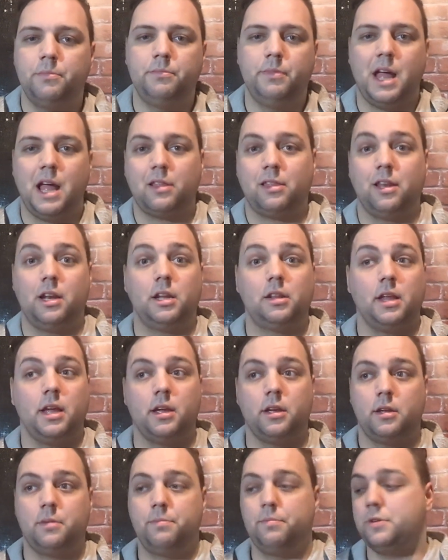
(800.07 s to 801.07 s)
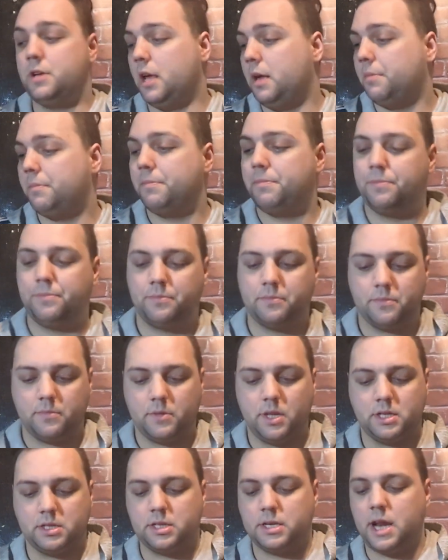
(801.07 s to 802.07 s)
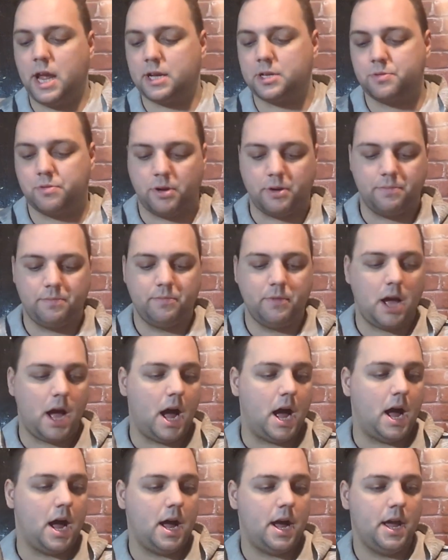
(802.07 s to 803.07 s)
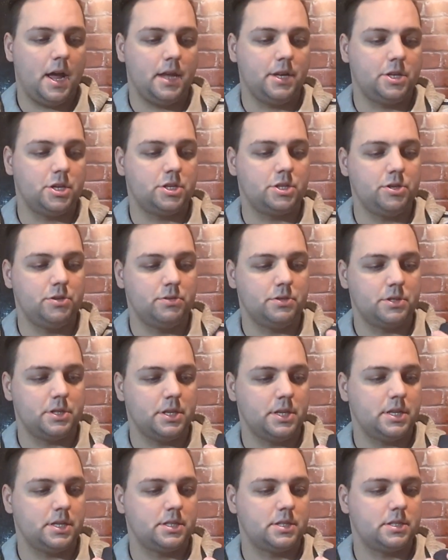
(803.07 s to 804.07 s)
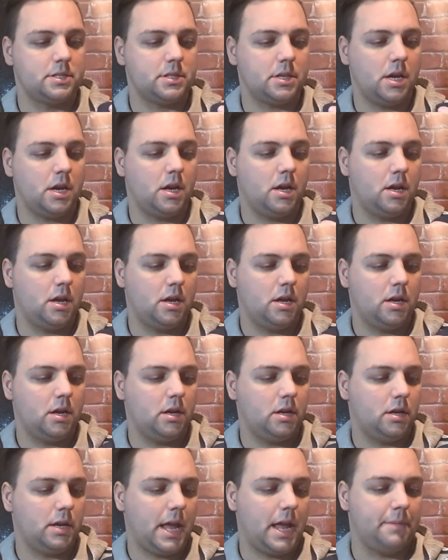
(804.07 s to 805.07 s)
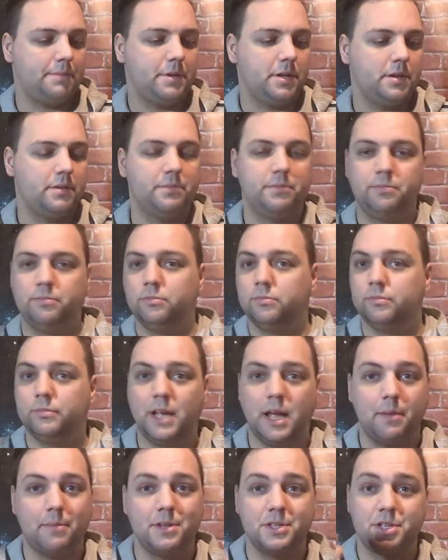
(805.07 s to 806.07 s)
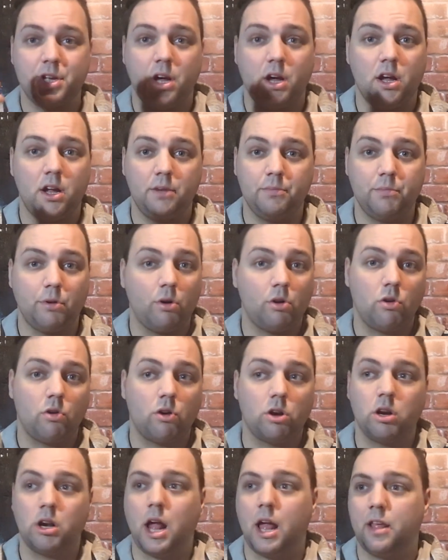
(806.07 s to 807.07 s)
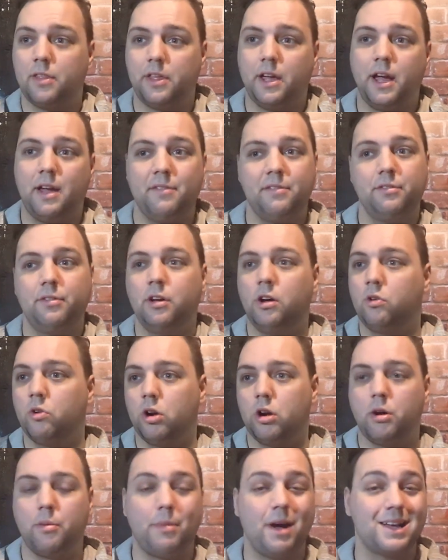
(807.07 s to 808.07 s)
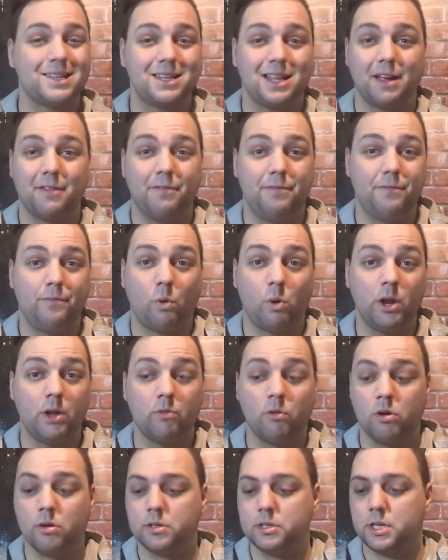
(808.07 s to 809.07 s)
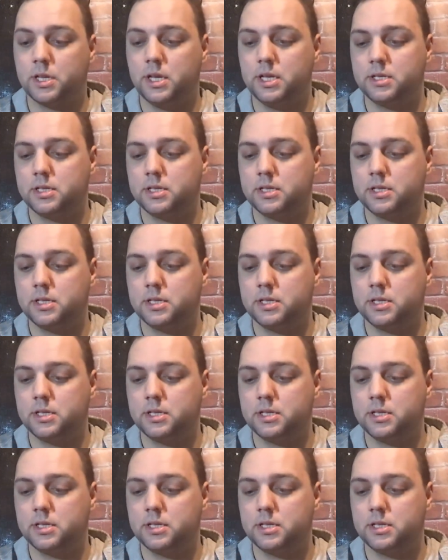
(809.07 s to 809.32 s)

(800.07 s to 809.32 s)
Athletic tape is the next one. I just used this Hampton Amazon bulk order. I think I've ordered a box of like 40 rolls of